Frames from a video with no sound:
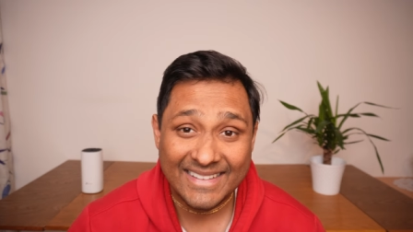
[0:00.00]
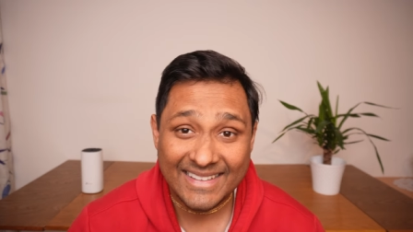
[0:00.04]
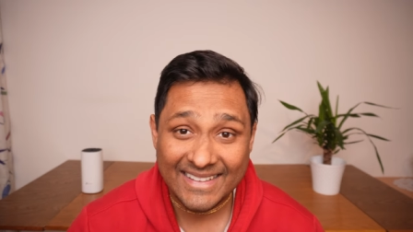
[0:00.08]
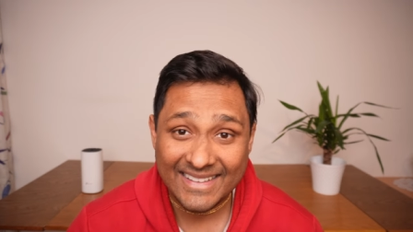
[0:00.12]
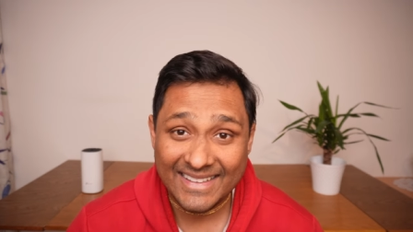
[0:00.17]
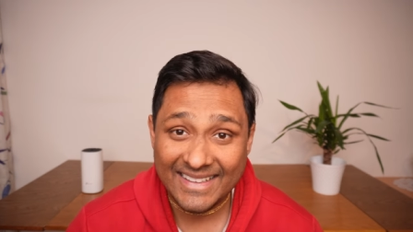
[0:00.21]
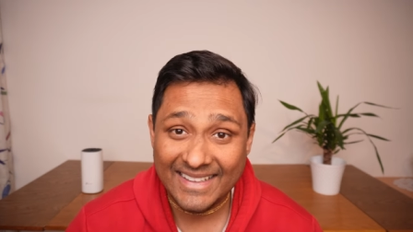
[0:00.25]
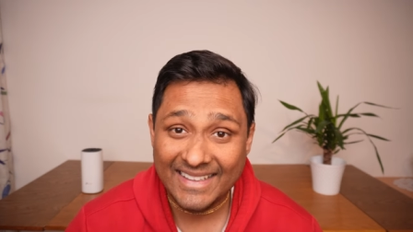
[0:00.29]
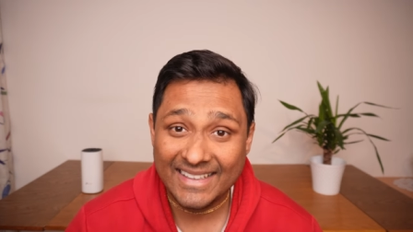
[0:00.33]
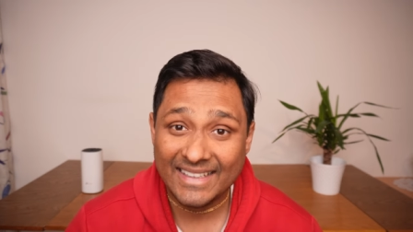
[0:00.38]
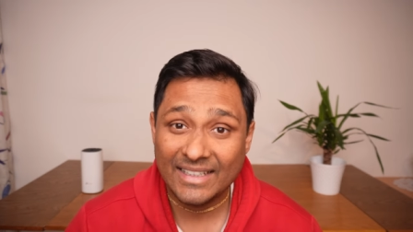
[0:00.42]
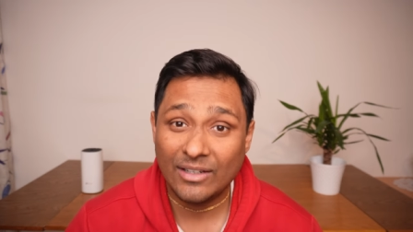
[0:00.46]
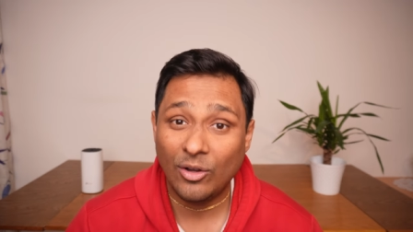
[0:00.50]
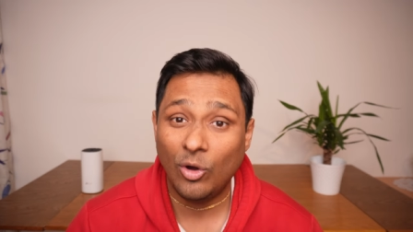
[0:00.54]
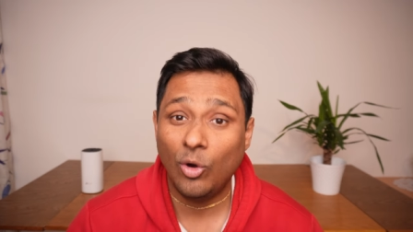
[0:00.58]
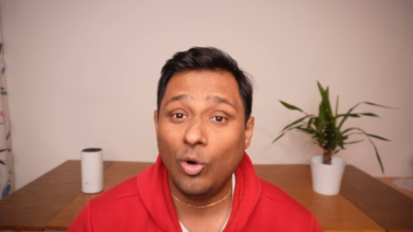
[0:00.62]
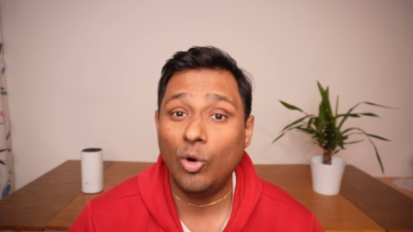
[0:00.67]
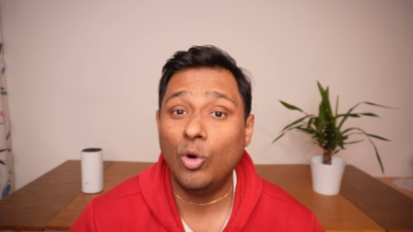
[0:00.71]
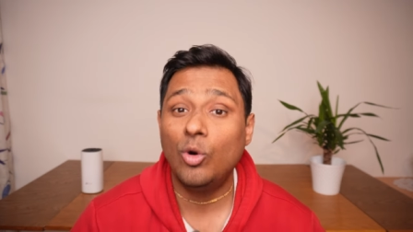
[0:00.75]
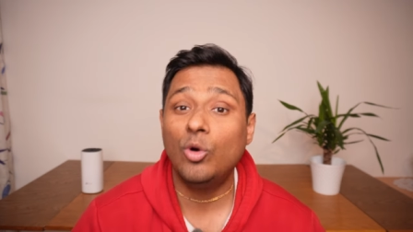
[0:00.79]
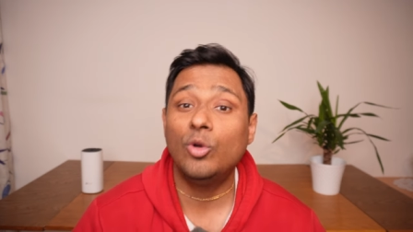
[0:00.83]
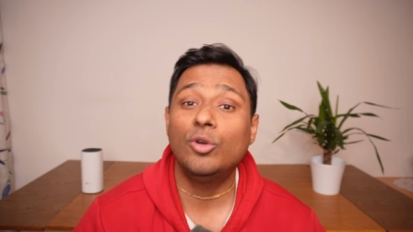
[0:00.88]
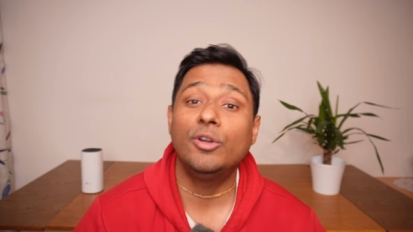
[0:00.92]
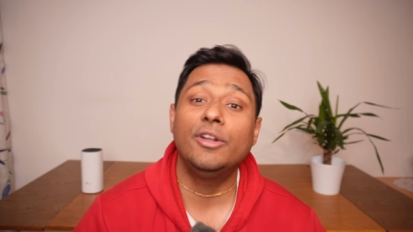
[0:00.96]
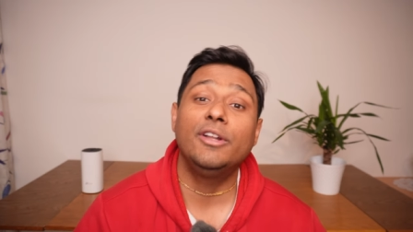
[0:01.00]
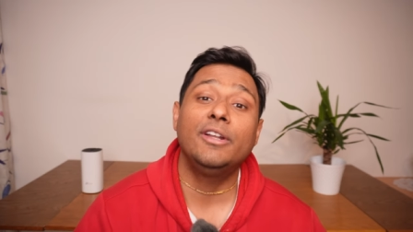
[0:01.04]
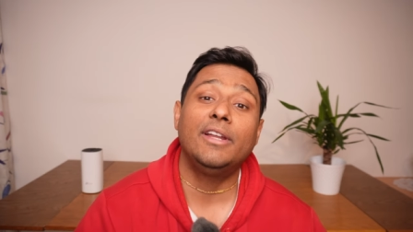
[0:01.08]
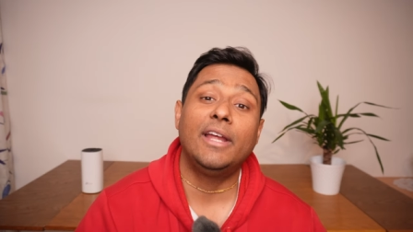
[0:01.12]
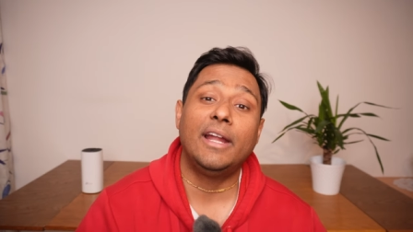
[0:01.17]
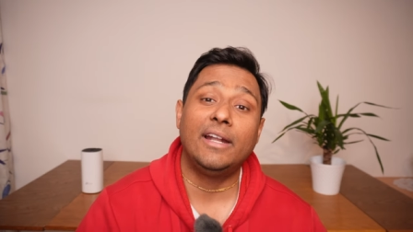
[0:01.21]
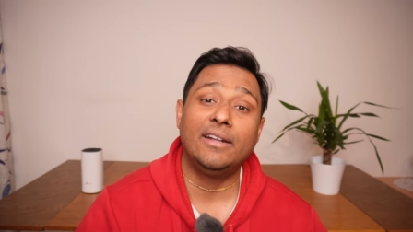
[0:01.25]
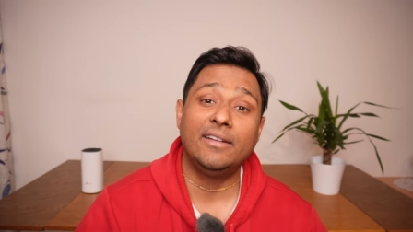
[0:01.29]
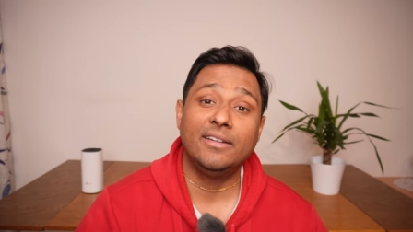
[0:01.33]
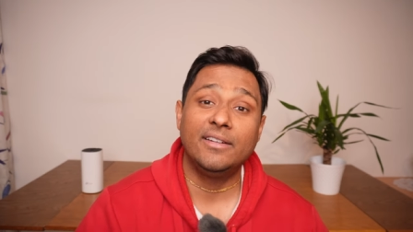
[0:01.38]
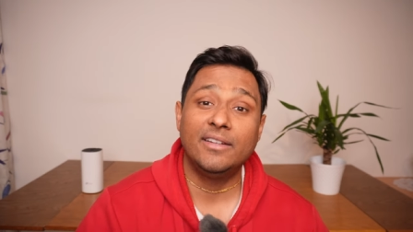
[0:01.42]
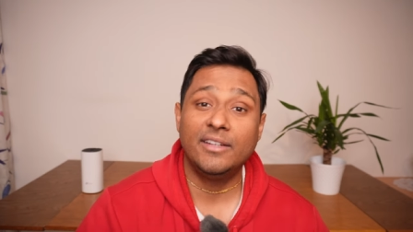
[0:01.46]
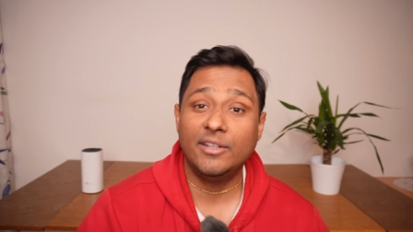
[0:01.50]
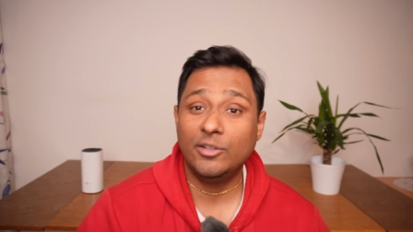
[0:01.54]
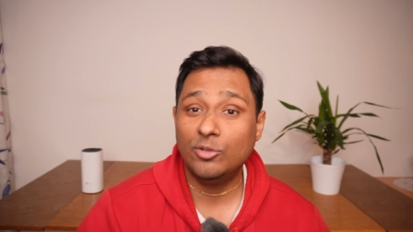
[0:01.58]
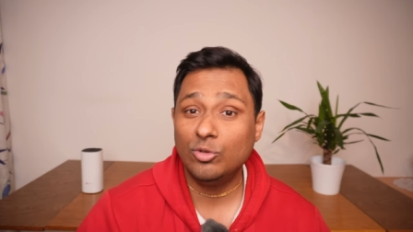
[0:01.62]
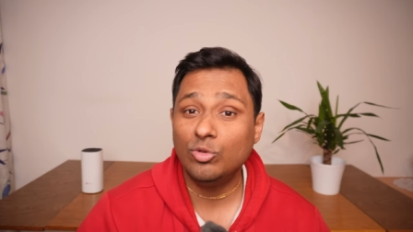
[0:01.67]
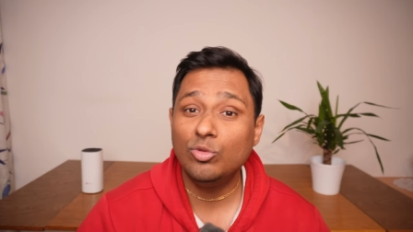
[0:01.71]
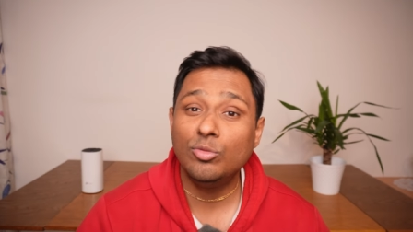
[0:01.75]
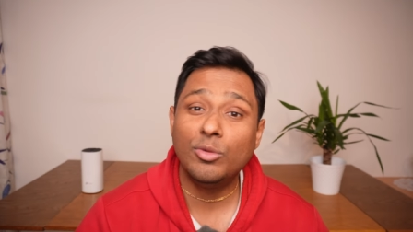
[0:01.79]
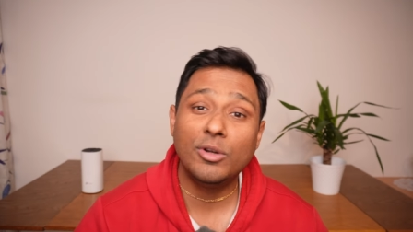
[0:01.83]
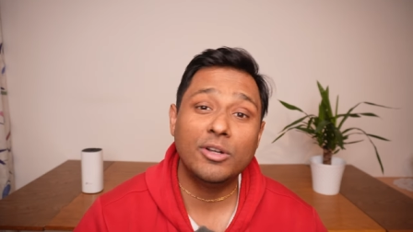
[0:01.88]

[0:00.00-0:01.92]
3 or in category 2,